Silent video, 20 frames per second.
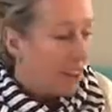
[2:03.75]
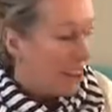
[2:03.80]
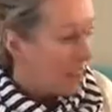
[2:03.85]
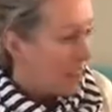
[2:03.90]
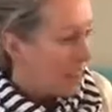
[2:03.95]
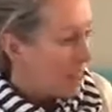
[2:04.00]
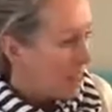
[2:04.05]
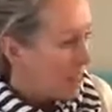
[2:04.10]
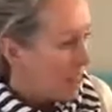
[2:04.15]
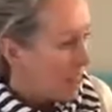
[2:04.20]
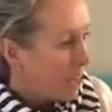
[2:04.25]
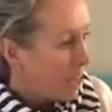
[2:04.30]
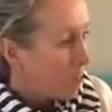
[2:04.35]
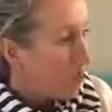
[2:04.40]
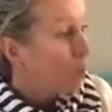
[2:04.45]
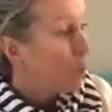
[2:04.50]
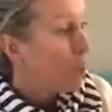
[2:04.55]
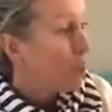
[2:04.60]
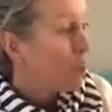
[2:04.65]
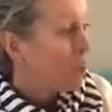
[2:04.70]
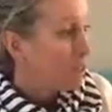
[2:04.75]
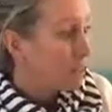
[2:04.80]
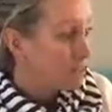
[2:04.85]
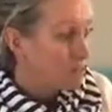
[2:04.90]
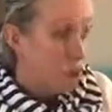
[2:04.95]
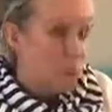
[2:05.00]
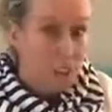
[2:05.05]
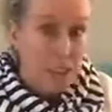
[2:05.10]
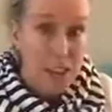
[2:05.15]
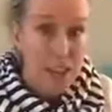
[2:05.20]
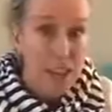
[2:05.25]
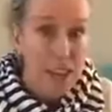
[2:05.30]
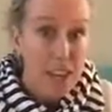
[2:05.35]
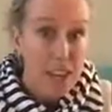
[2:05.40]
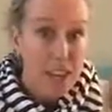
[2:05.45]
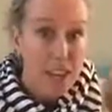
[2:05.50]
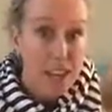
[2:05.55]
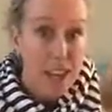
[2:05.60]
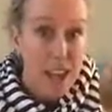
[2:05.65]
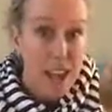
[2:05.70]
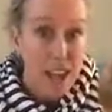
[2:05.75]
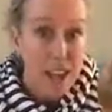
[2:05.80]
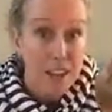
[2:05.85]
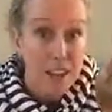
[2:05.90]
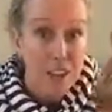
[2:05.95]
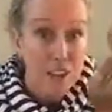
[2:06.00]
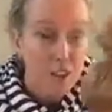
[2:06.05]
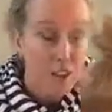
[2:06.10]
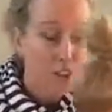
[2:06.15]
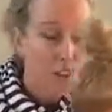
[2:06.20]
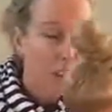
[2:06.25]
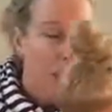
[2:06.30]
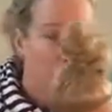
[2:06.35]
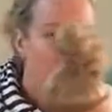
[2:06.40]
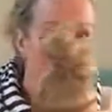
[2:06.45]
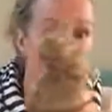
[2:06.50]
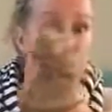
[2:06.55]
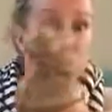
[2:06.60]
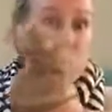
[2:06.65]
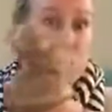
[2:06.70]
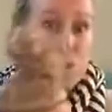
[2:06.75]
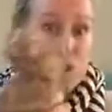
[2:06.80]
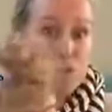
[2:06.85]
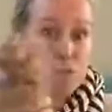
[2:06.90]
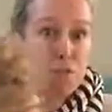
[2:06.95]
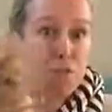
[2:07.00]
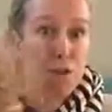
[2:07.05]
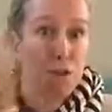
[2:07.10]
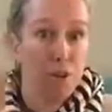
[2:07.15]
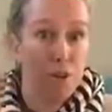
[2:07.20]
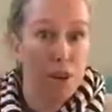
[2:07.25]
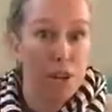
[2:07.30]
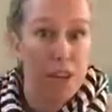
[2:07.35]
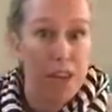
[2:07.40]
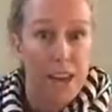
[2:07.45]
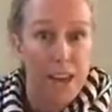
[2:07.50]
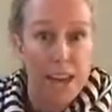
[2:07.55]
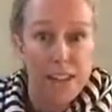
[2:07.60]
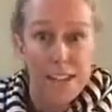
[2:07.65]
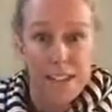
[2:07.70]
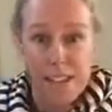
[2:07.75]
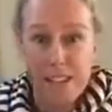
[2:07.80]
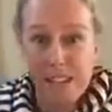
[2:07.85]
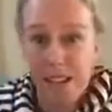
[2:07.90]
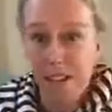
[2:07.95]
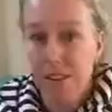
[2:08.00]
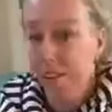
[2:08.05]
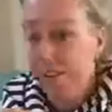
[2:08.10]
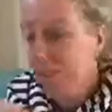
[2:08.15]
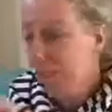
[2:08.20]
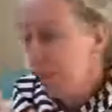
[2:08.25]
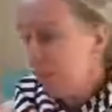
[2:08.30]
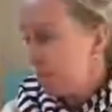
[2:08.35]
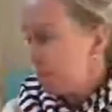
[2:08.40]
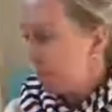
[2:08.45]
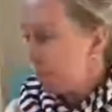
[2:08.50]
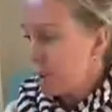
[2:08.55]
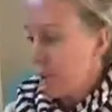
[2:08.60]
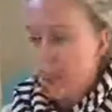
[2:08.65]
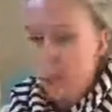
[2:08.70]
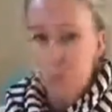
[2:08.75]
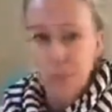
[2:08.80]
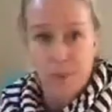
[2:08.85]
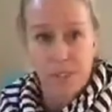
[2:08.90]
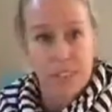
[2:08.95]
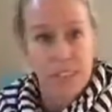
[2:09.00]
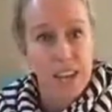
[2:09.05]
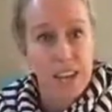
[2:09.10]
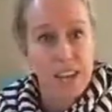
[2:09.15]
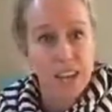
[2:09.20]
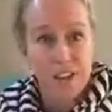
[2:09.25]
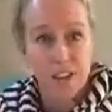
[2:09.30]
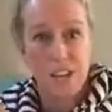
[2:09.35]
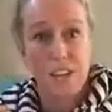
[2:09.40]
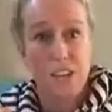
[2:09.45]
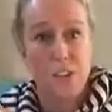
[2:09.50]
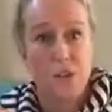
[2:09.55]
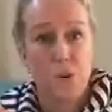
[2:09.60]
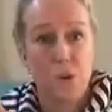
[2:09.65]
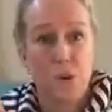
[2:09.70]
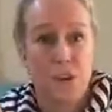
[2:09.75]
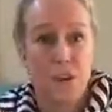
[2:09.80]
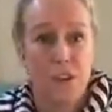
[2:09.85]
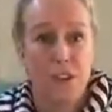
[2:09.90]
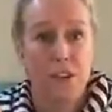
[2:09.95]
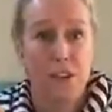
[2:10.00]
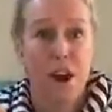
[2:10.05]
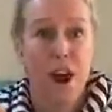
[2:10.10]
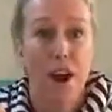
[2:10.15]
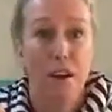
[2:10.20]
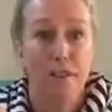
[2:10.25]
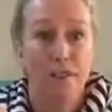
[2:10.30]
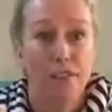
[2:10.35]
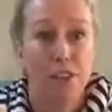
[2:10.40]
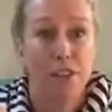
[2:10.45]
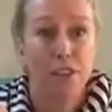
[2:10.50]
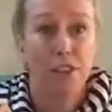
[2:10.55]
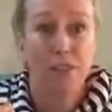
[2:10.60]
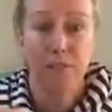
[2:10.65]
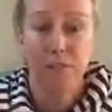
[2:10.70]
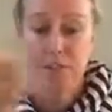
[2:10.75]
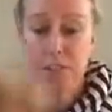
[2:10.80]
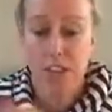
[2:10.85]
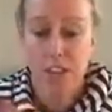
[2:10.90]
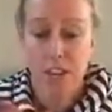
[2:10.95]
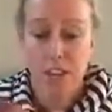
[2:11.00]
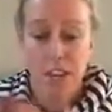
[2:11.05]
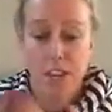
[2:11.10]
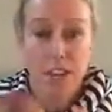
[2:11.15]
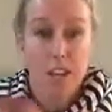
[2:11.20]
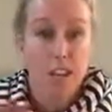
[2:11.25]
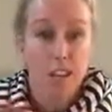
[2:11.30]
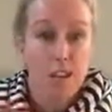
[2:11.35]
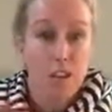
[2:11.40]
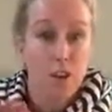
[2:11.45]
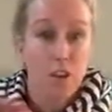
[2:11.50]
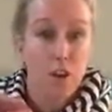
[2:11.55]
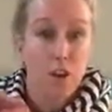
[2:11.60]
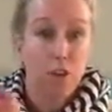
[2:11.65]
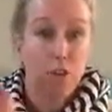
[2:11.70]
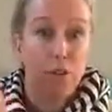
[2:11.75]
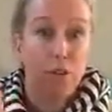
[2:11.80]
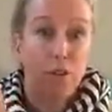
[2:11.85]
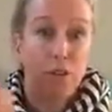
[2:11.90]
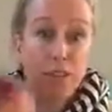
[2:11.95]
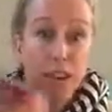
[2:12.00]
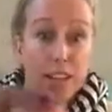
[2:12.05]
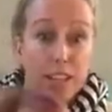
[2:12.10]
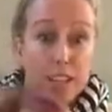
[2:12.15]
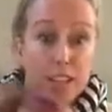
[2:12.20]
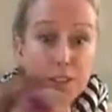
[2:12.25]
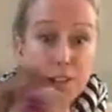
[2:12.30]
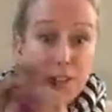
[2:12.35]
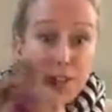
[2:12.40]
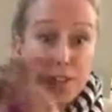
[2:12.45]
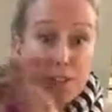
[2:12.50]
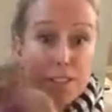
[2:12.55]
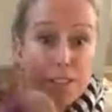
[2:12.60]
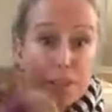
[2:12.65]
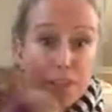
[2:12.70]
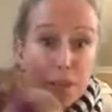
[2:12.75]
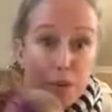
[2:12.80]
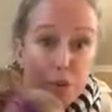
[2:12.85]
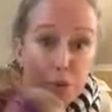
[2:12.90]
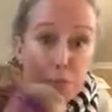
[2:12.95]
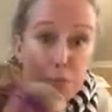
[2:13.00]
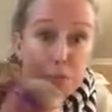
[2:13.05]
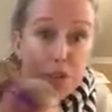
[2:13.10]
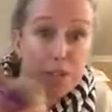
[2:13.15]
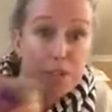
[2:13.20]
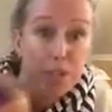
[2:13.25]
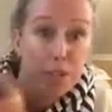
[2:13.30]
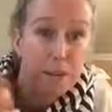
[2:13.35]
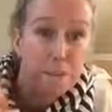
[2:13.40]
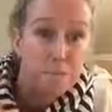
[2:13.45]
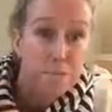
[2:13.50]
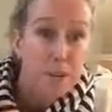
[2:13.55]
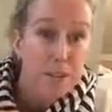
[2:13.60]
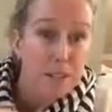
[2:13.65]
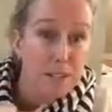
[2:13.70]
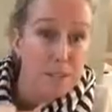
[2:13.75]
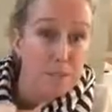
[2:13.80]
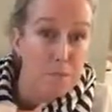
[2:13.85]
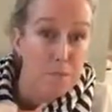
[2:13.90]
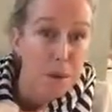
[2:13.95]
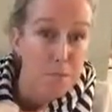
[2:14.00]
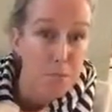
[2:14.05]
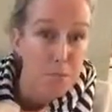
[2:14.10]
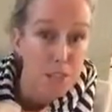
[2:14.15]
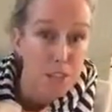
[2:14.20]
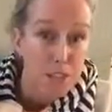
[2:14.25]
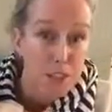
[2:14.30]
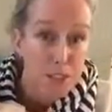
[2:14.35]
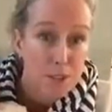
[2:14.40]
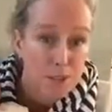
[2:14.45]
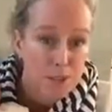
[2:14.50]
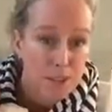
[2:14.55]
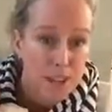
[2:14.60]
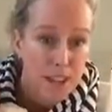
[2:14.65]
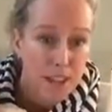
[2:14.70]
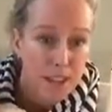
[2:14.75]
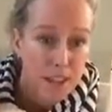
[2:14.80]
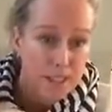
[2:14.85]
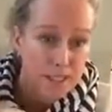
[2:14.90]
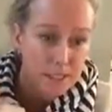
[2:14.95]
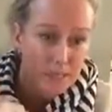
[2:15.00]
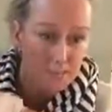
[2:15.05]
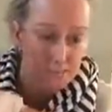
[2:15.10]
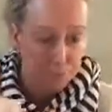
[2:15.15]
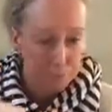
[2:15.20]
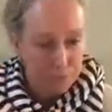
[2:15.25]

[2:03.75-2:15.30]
And then when they start kicking again, you're going to have them move forward again until they're able to catch that toy that they're after. So that's the first thing that we're building, muscle memory in those legs.